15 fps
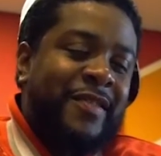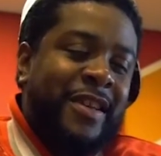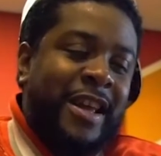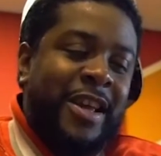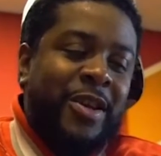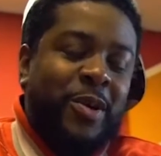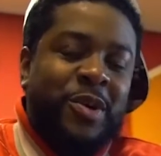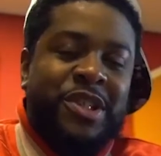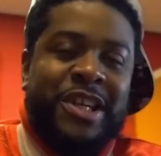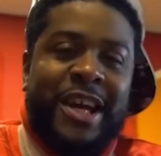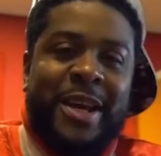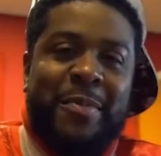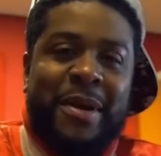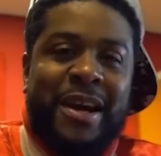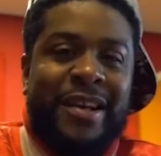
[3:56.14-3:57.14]
Hey, yo,
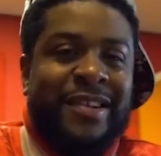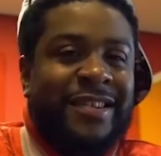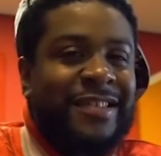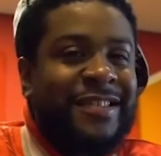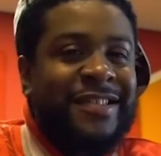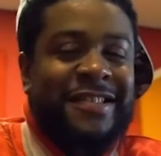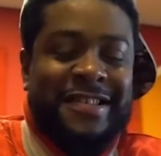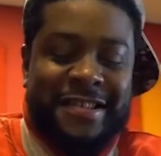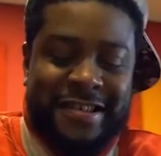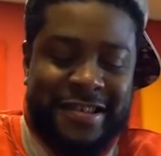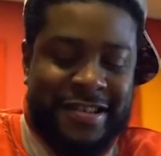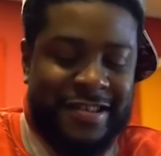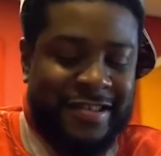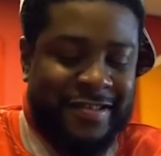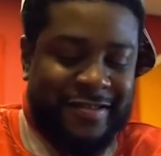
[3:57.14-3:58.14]
Jay, man.
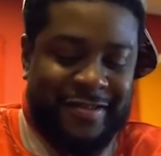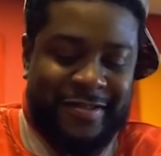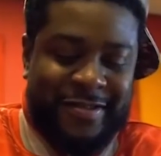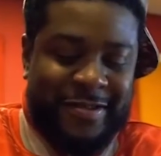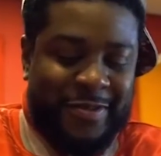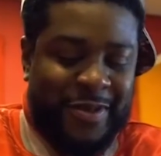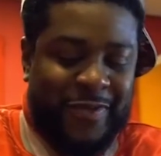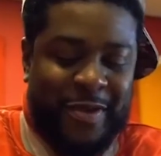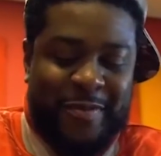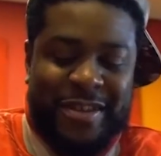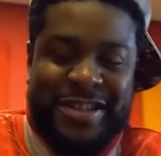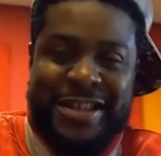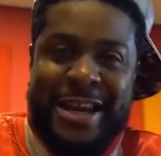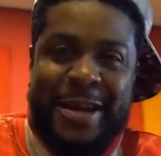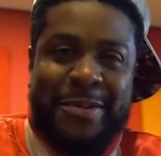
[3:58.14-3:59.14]
We from the
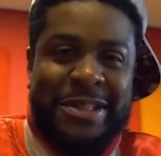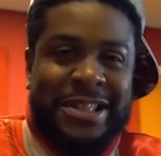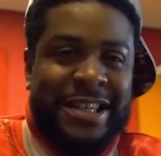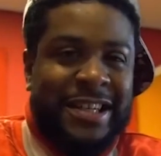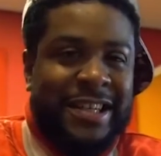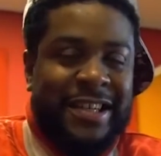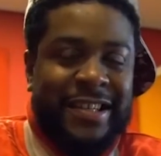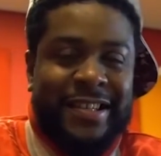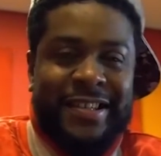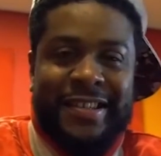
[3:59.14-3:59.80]
same city. You know